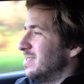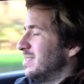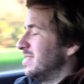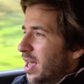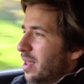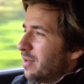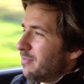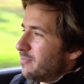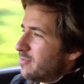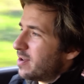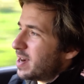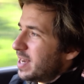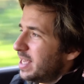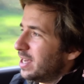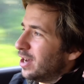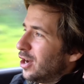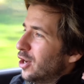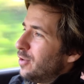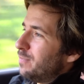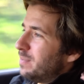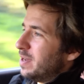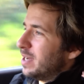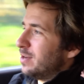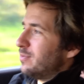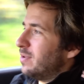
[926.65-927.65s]
I'm really
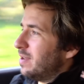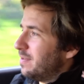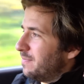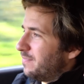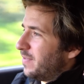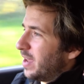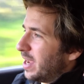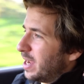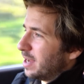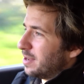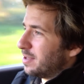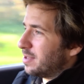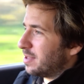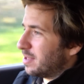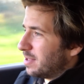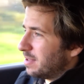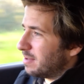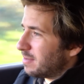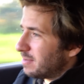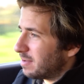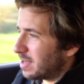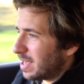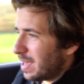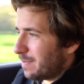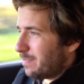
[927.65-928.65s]
hoping when things
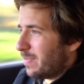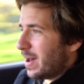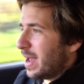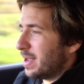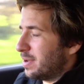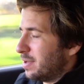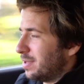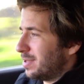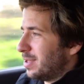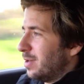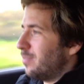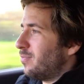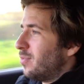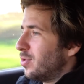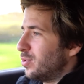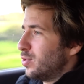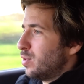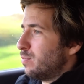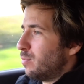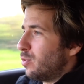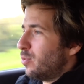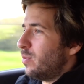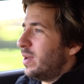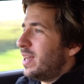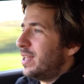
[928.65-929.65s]
get back to somewhat
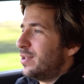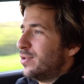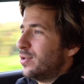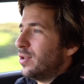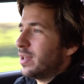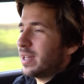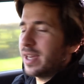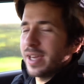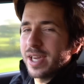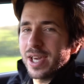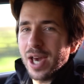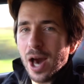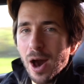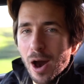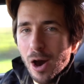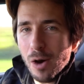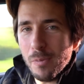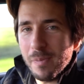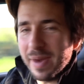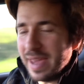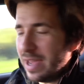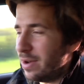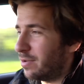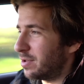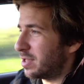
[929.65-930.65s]
normal, we can do like a car
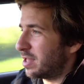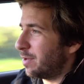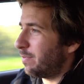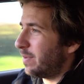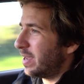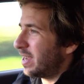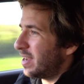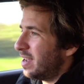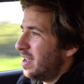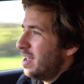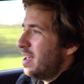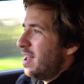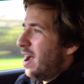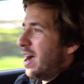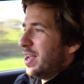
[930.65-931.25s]
meet or something.